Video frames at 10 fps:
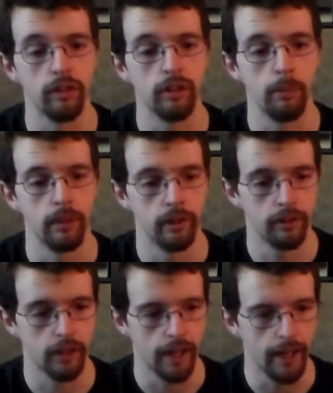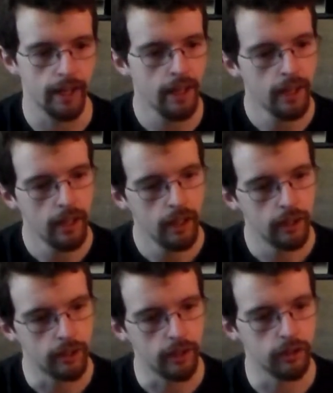Samanosuke
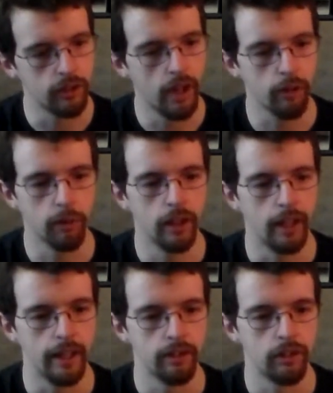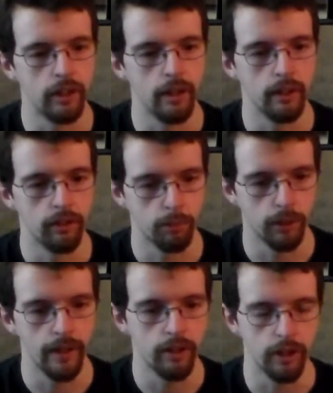does not realize the
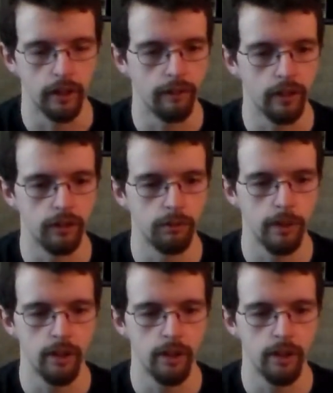desperation of his